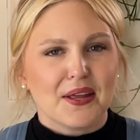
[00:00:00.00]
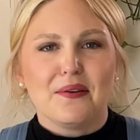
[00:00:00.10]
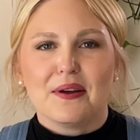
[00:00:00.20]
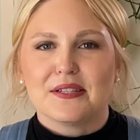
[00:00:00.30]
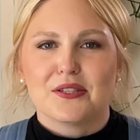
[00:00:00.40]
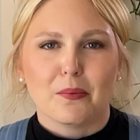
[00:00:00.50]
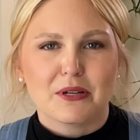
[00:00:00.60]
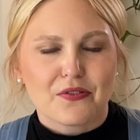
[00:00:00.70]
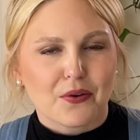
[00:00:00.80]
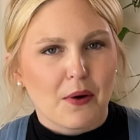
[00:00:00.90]
you guys so
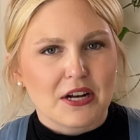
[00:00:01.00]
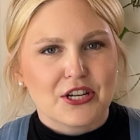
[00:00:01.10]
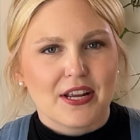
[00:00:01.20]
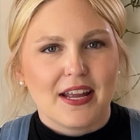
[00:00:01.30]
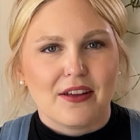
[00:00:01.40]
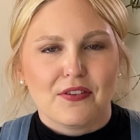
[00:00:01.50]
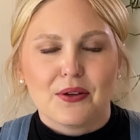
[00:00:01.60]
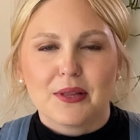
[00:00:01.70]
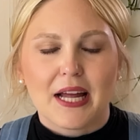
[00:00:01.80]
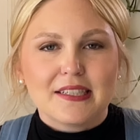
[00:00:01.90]
much for watching. If
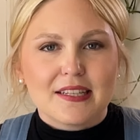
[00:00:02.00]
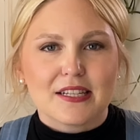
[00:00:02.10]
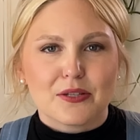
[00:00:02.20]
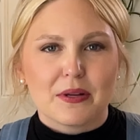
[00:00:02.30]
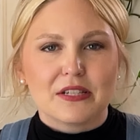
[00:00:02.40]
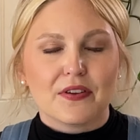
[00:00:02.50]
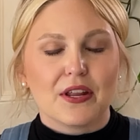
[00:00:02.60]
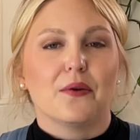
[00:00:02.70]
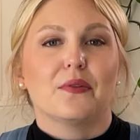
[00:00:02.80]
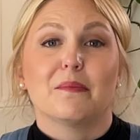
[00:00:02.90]
you liked this week's
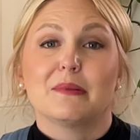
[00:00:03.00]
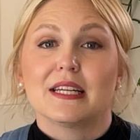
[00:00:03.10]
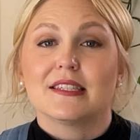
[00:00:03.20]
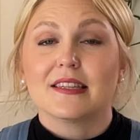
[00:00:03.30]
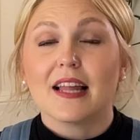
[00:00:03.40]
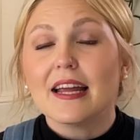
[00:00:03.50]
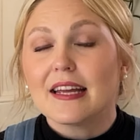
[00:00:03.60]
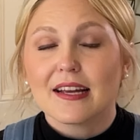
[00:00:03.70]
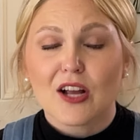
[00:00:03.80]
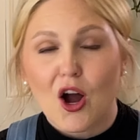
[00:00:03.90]
video, then please
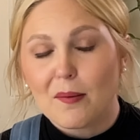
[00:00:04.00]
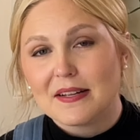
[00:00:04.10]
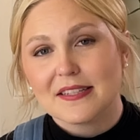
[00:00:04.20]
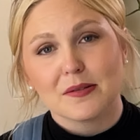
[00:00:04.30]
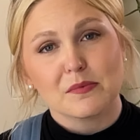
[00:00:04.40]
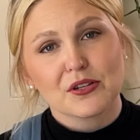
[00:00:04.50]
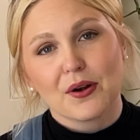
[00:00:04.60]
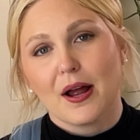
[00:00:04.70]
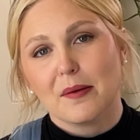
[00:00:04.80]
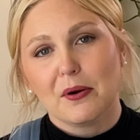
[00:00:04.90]
like, comment,
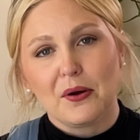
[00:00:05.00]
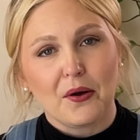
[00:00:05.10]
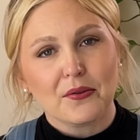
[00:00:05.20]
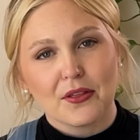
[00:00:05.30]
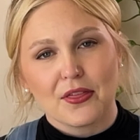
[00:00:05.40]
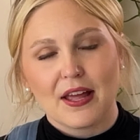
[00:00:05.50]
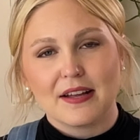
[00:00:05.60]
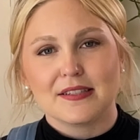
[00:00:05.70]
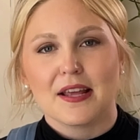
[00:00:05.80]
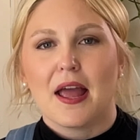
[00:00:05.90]
subscribe, all the
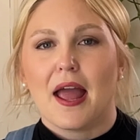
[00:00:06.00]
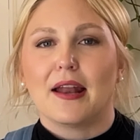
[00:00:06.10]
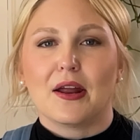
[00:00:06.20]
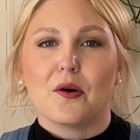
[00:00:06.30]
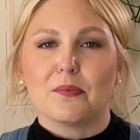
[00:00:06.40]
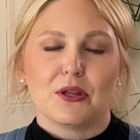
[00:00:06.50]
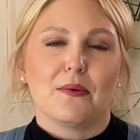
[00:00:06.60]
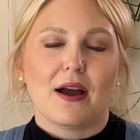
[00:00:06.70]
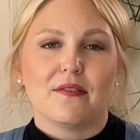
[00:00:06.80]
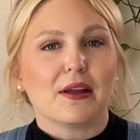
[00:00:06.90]
things. And I hope that you
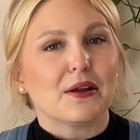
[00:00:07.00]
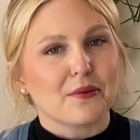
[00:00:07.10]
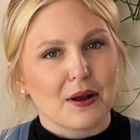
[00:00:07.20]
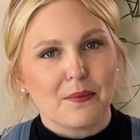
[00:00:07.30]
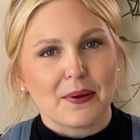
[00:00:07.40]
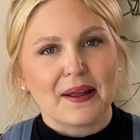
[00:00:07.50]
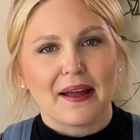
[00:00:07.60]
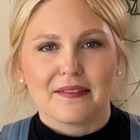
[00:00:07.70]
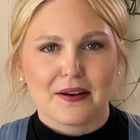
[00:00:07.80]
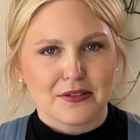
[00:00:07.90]
have a great week
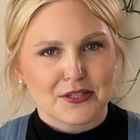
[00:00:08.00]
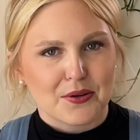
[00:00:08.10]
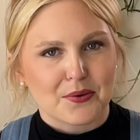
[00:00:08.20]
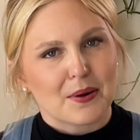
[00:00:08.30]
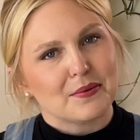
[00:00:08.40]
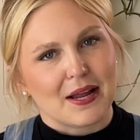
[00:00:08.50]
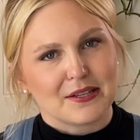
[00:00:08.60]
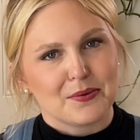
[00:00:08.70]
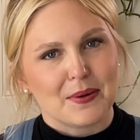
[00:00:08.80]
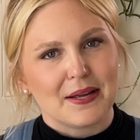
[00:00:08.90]
and that I'll see you around
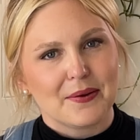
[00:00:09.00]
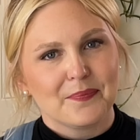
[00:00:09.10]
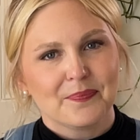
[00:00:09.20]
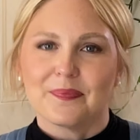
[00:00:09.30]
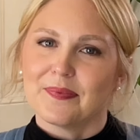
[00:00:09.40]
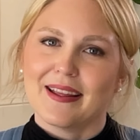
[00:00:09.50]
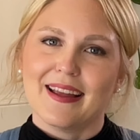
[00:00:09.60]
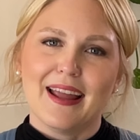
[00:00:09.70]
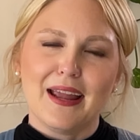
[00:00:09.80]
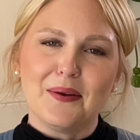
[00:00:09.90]
next week.
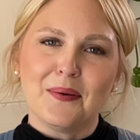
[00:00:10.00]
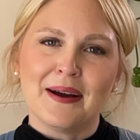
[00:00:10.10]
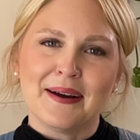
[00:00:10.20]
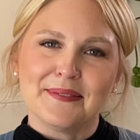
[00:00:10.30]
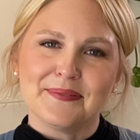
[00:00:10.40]
Hejdå!